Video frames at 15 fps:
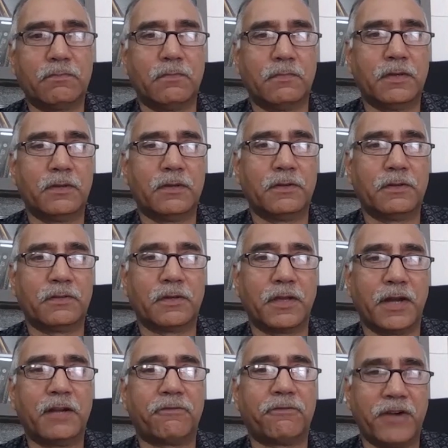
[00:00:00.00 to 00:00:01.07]

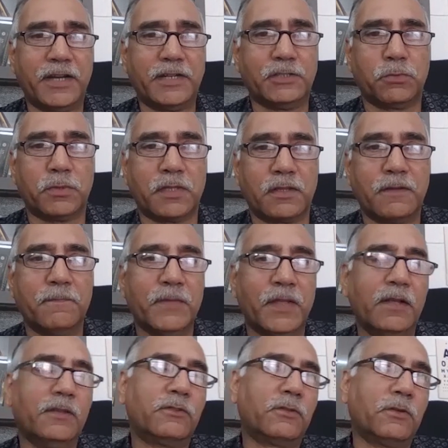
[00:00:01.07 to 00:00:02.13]
great friends with.
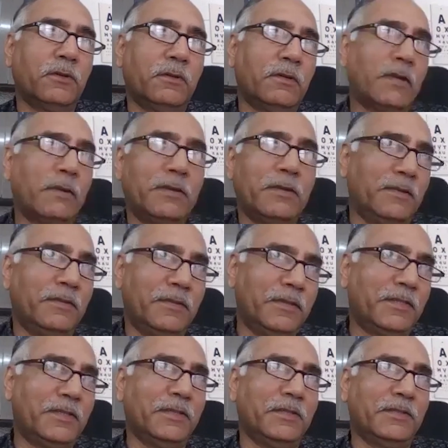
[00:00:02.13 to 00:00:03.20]
So, I mean,
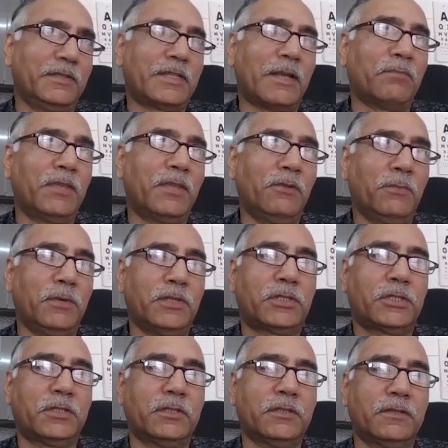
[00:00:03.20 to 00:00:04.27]
this is something
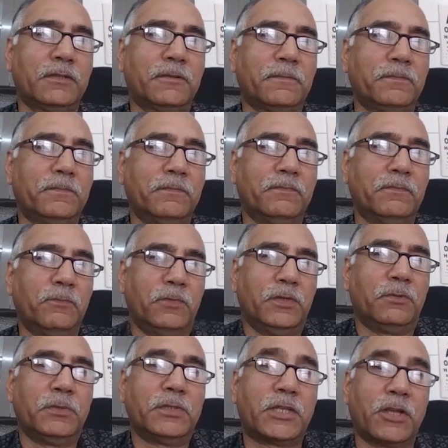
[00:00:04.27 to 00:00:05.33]
which
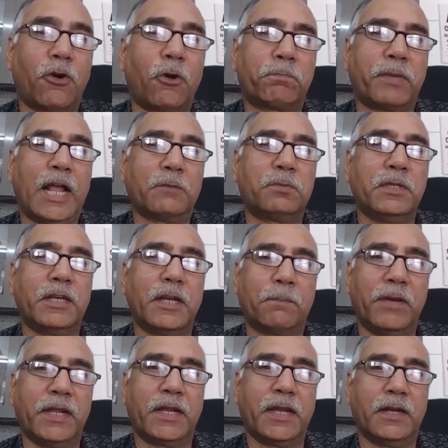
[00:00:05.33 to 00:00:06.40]
cannot perhaps be
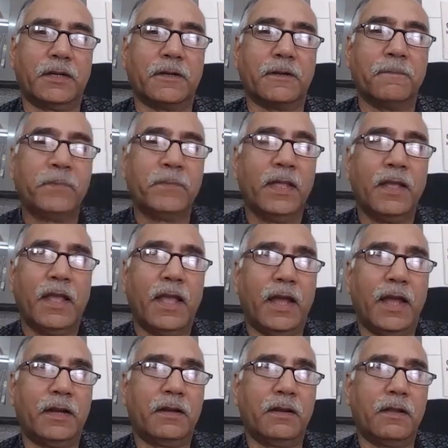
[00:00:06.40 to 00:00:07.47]
replicated.
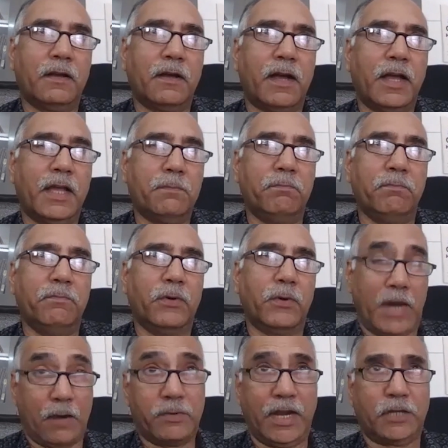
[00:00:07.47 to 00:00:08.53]
And I
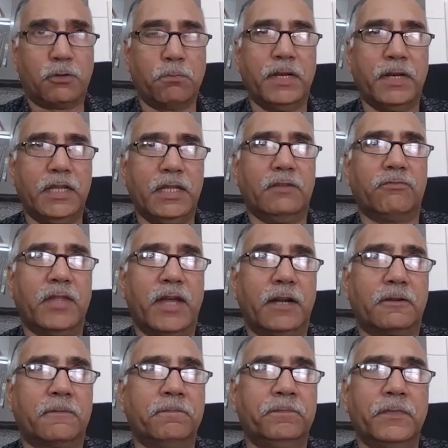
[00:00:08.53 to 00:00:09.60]
would like to believe
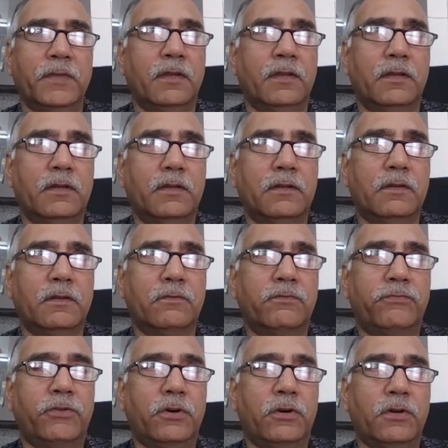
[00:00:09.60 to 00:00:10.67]
that
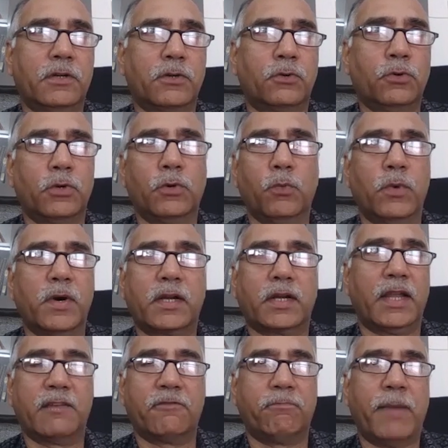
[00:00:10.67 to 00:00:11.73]
for a good
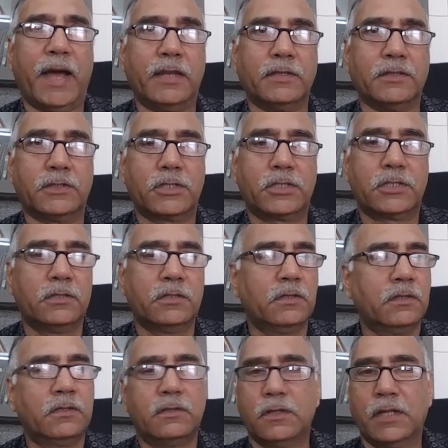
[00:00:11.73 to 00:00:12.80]
work-life balance,
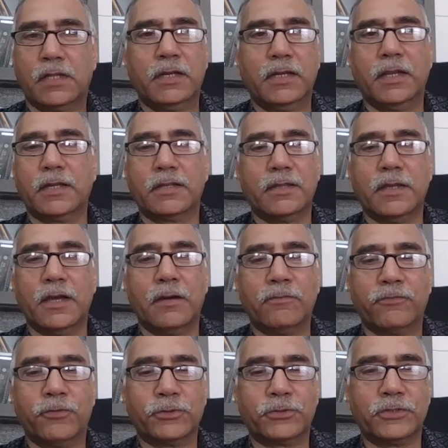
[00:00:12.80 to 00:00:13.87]
nothing like the
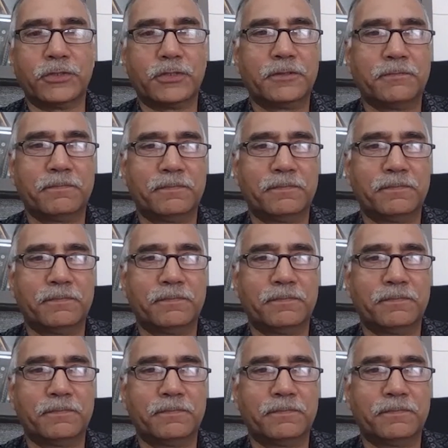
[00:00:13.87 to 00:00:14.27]
armed forces.